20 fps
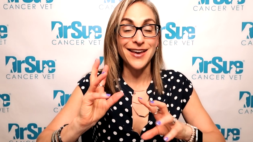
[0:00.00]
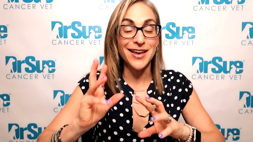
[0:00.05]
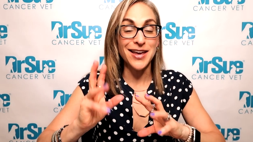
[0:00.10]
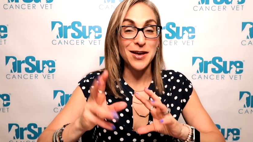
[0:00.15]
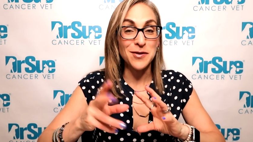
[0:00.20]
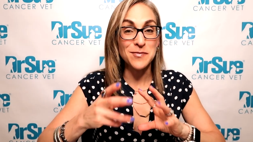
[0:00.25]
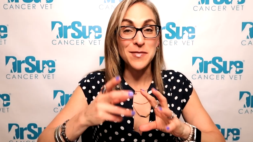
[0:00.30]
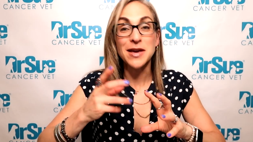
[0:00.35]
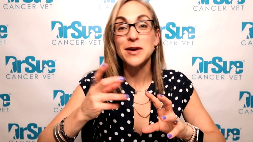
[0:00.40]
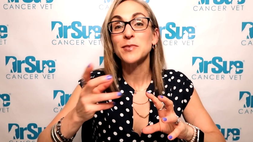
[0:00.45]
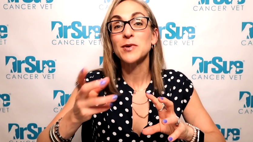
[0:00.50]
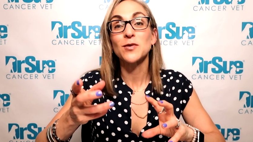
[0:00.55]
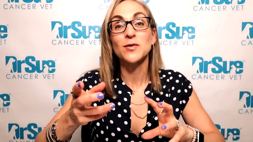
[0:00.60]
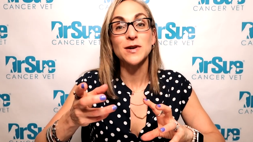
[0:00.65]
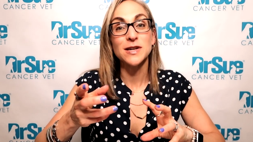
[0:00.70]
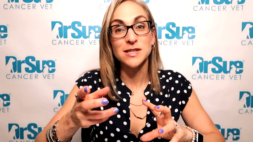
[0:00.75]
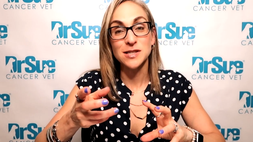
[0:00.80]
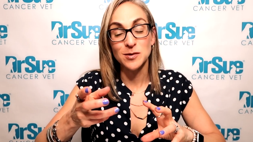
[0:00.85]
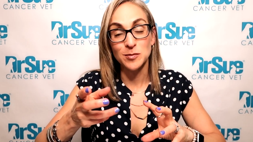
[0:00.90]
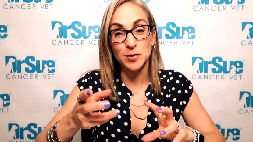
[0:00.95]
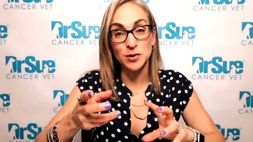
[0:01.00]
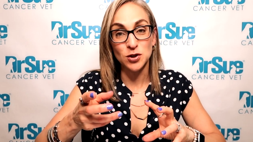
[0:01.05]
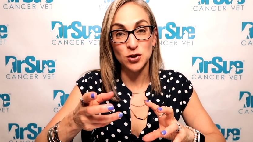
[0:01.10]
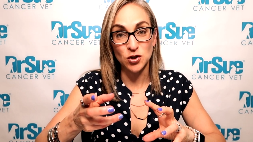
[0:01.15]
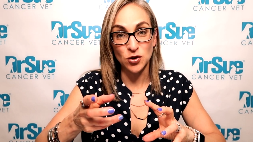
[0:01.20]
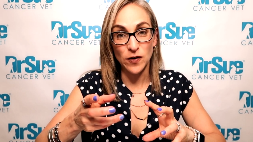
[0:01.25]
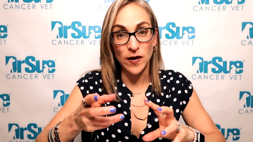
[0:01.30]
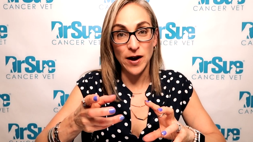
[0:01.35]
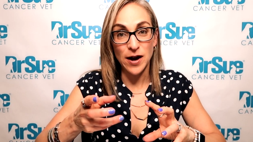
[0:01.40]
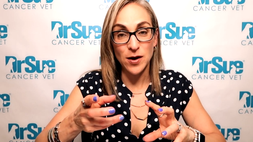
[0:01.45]
it may be reasonable to
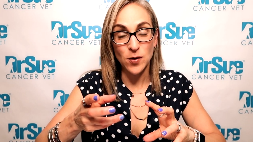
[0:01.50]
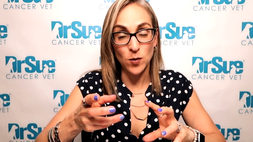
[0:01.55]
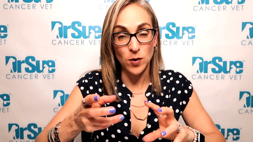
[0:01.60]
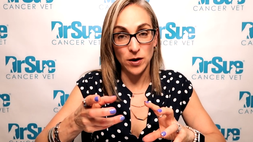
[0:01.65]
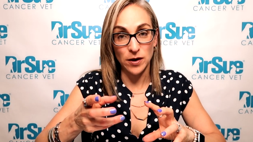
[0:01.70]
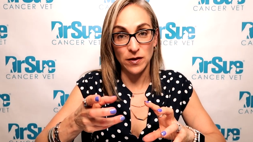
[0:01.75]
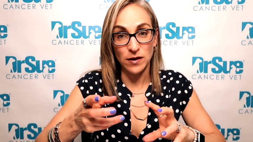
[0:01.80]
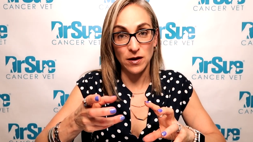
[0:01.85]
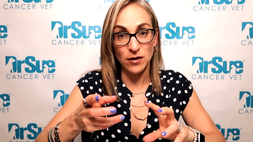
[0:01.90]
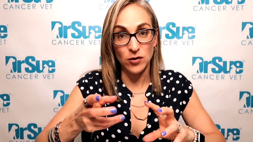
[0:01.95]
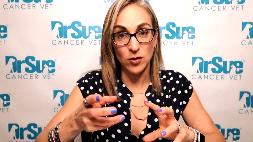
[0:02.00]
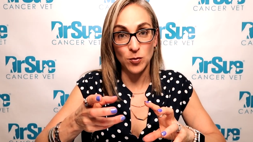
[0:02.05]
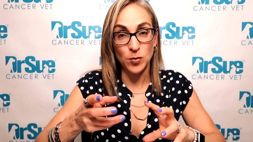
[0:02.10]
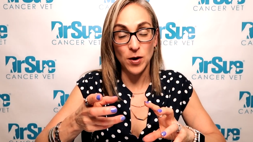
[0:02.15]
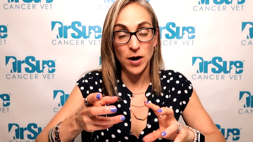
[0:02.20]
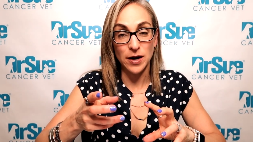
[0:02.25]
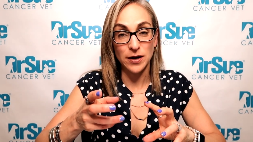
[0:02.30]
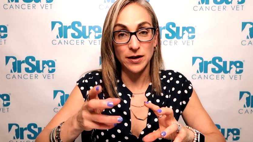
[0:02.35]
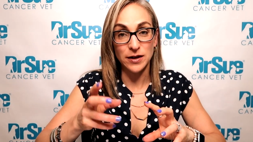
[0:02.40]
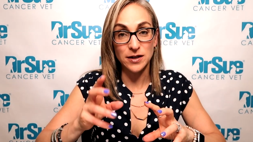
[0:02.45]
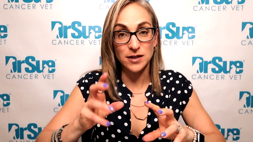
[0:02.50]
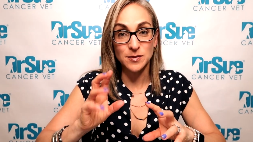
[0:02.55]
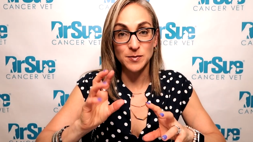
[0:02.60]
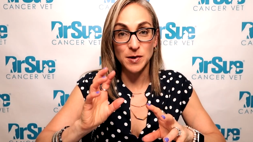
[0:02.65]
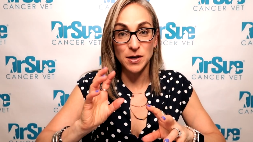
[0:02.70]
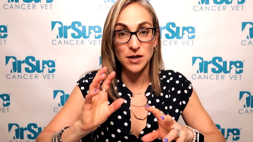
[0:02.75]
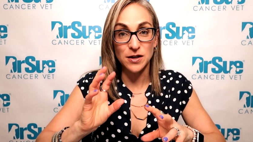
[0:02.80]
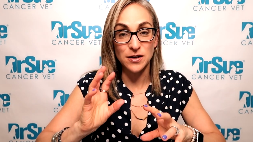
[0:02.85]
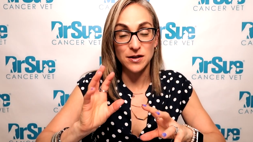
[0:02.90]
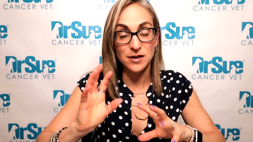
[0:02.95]
try one of the other products
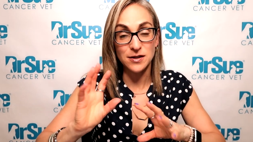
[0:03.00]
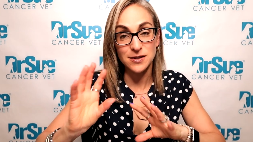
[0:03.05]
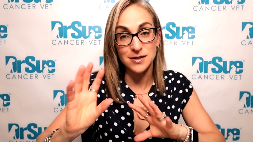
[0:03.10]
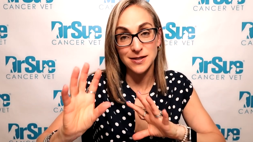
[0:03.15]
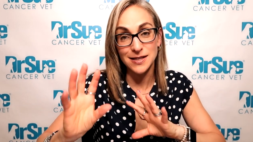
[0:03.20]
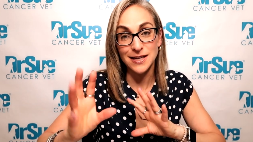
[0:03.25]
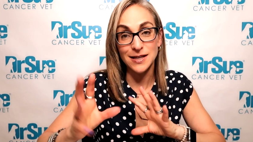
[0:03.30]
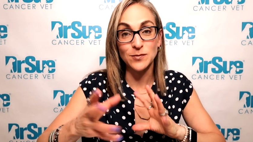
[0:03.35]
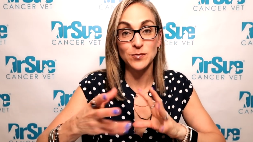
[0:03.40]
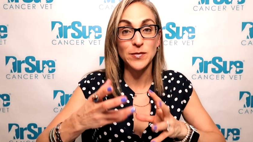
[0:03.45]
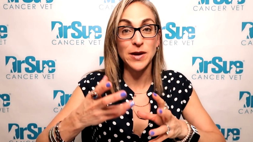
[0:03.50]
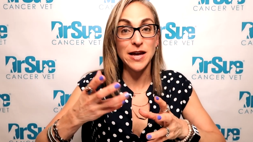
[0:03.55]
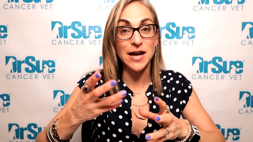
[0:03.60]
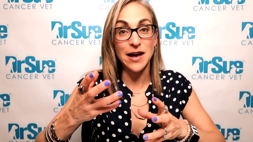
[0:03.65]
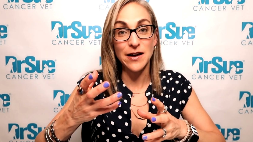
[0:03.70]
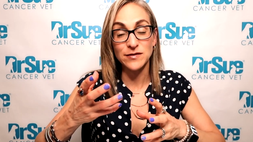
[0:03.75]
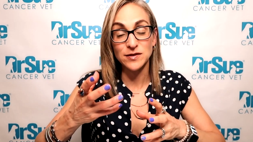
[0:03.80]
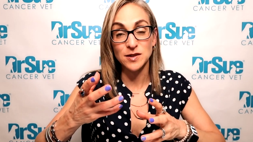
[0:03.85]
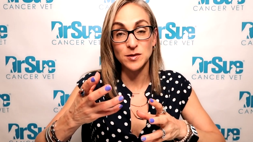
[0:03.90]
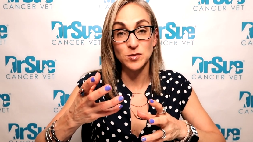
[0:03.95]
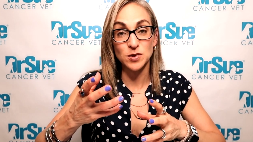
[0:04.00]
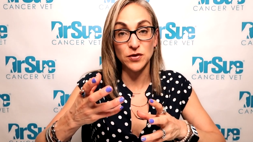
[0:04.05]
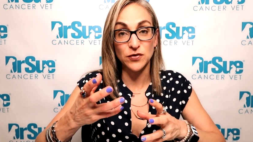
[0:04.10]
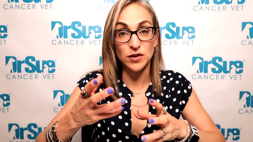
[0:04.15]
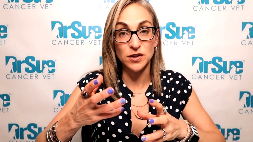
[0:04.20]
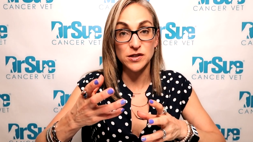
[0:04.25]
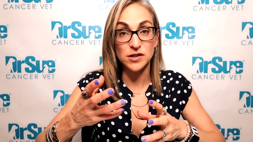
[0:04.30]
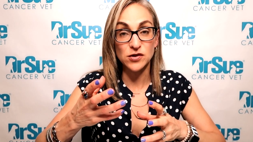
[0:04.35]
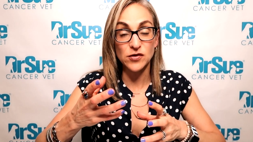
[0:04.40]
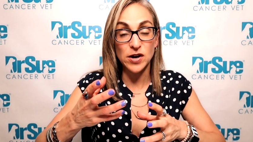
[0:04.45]
because it may have some
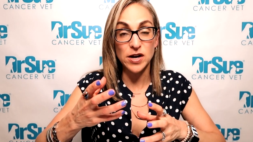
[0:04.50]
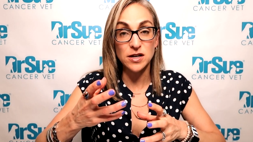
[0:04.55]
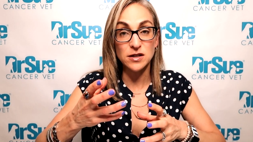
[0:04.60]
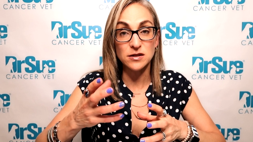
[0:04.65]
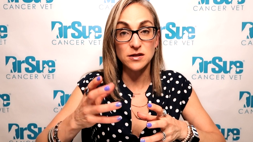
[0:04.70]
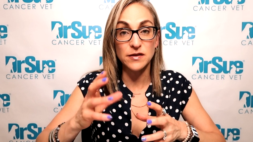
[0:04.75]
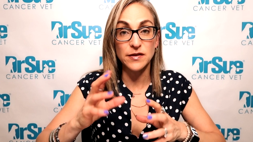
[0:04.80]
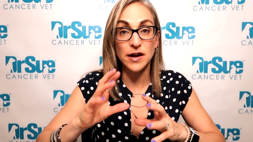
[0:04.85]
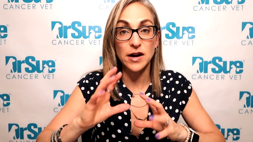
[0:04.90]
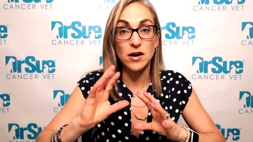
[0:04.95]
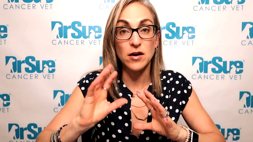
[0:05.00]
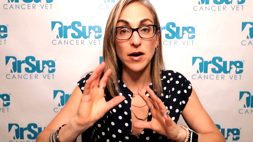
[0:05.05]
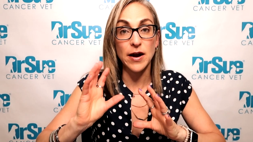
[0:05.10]
different strains in there,